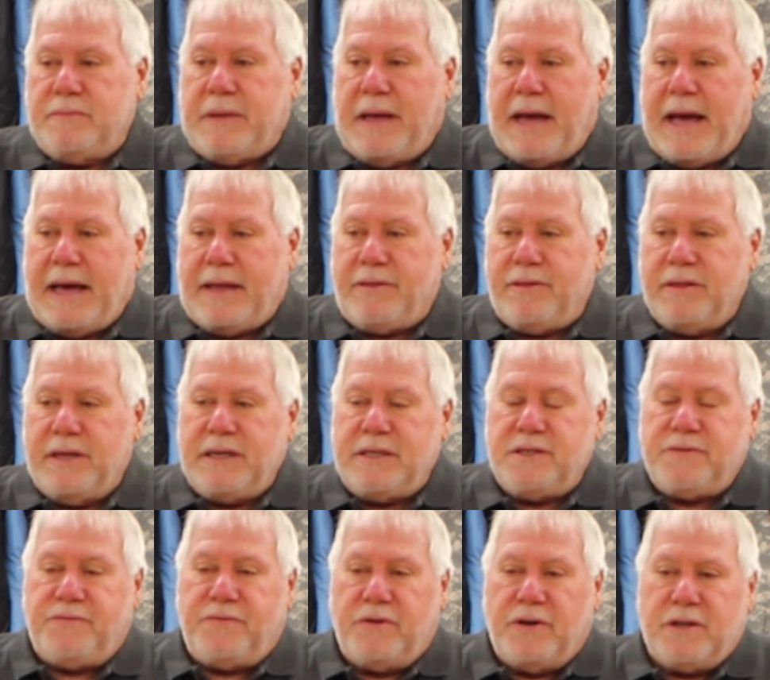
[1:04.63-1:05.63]

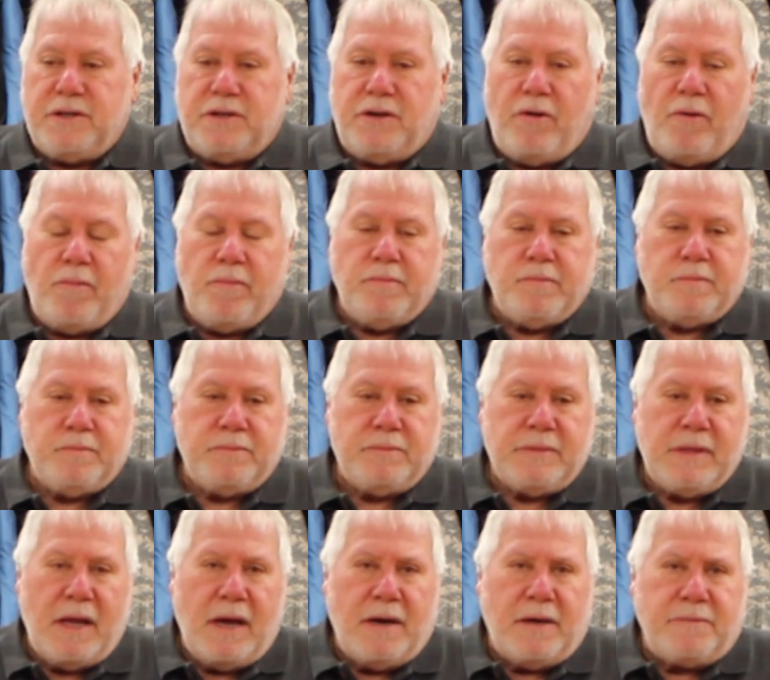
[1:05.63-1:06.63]
athlete's foot,
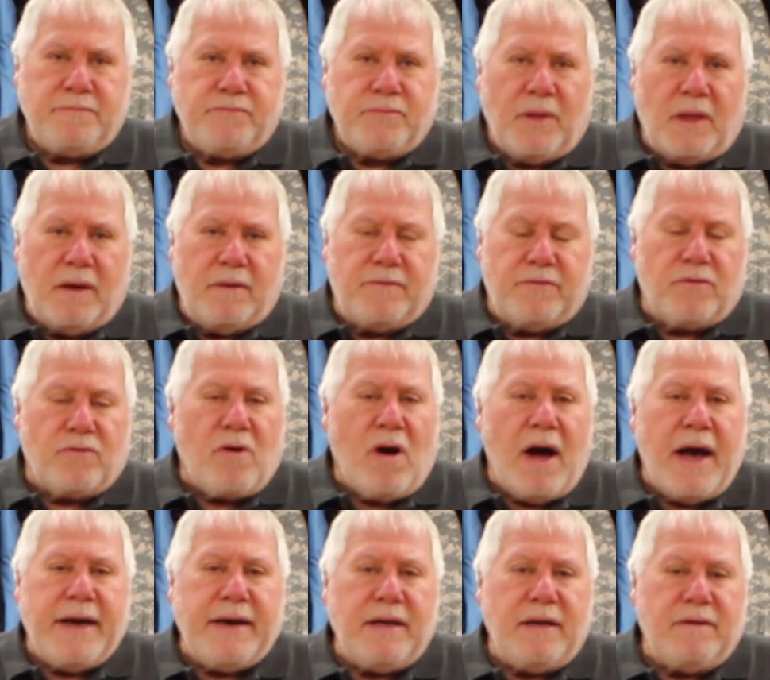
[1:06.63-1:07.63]
a
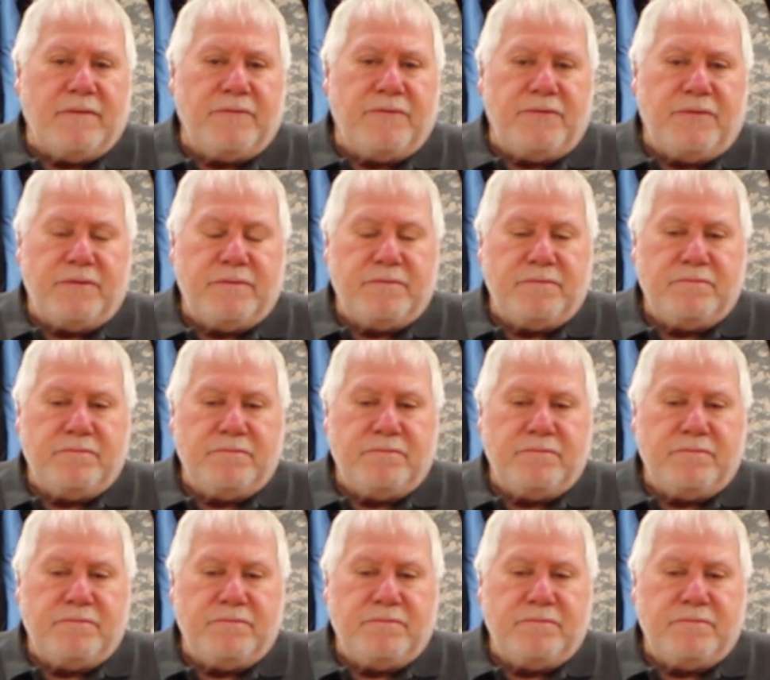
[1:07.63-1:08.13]
variety of